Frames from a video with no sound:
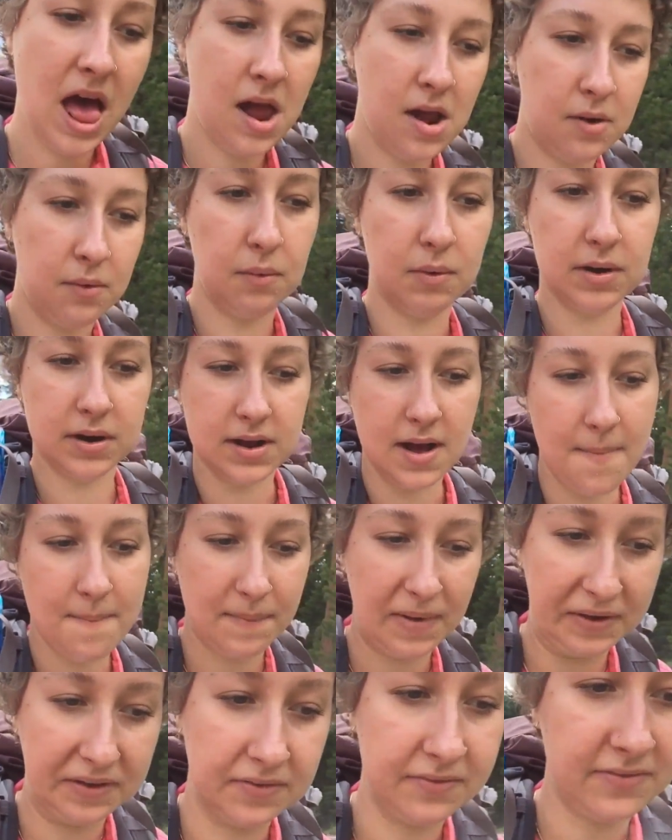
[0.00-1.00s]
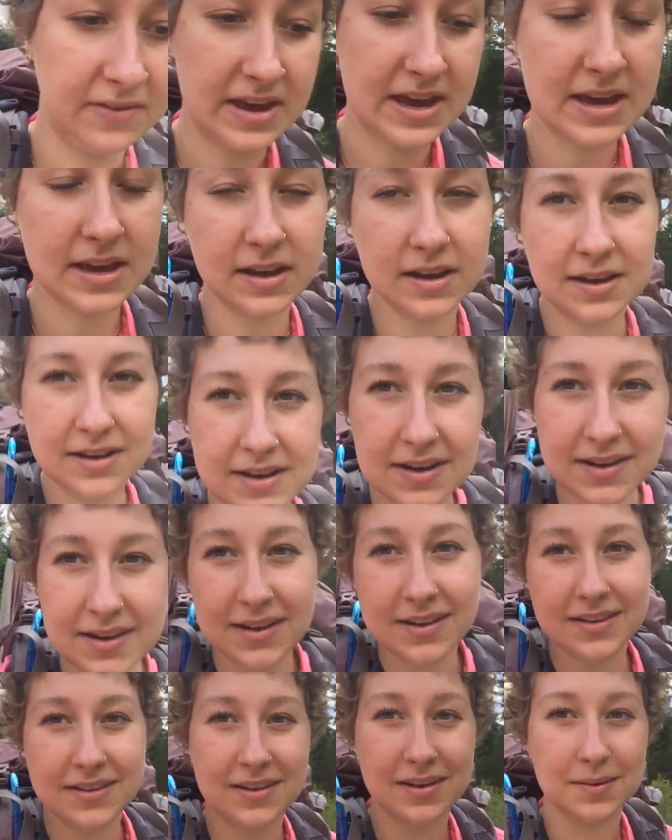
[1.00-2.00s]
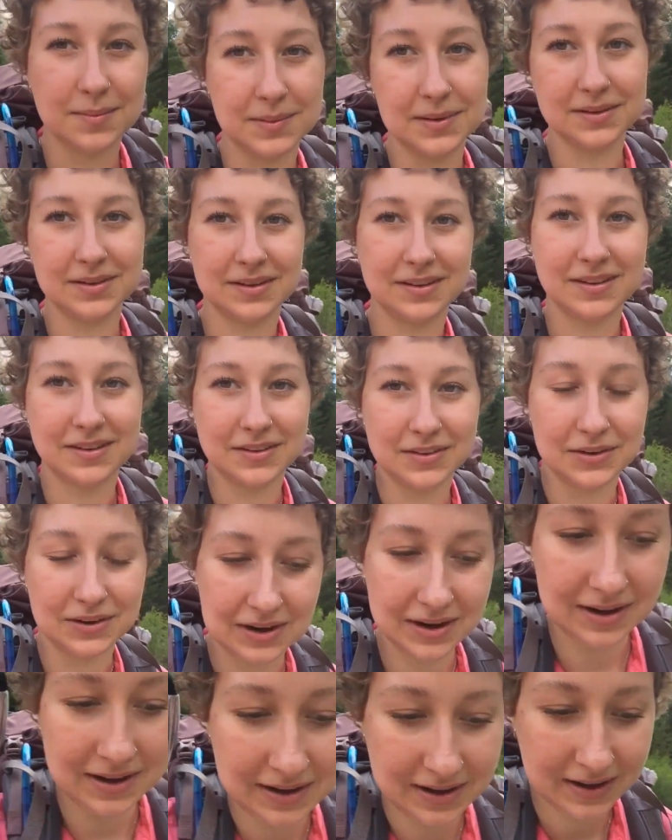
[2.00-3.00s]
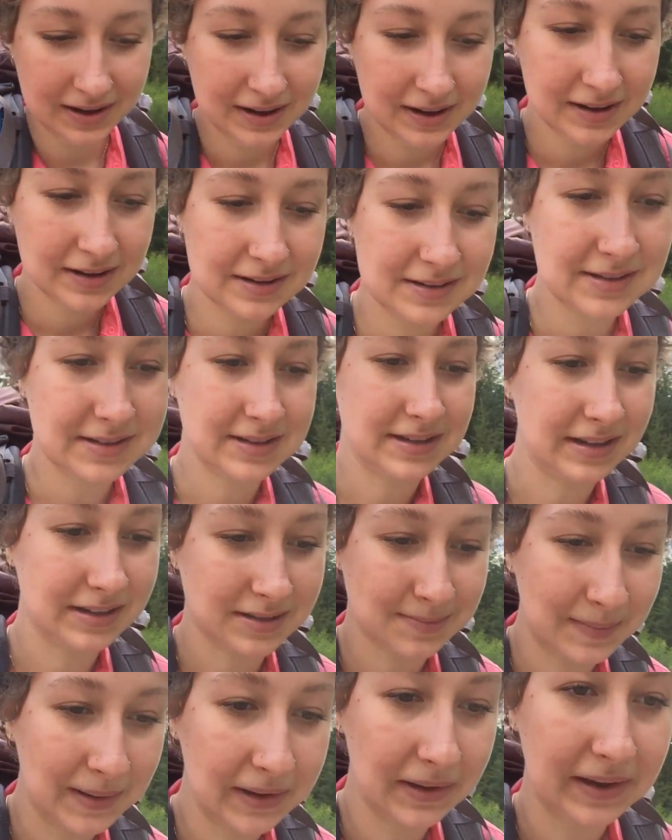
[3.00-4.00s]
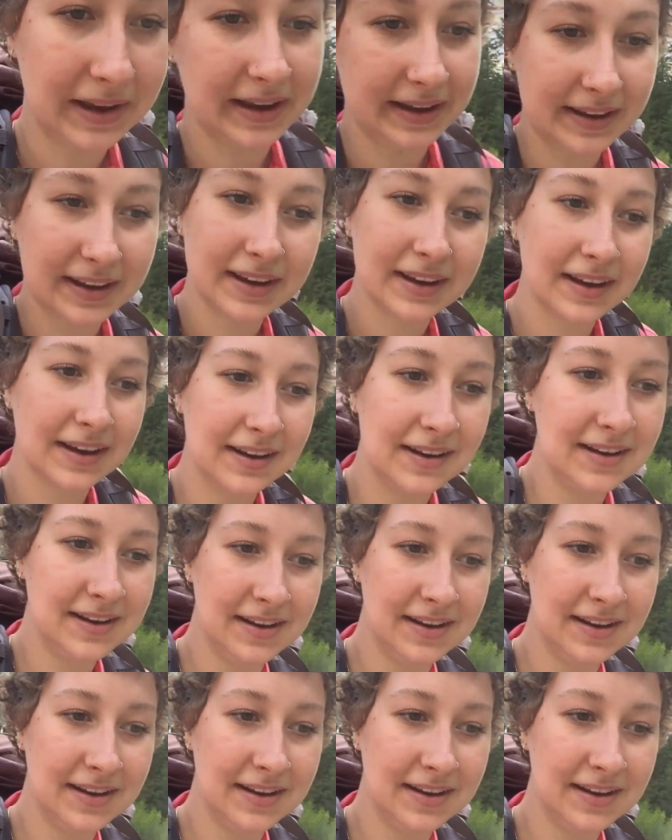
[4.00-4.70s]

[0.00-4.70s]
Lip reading: work up my feet to be able to do 6 mile hike again.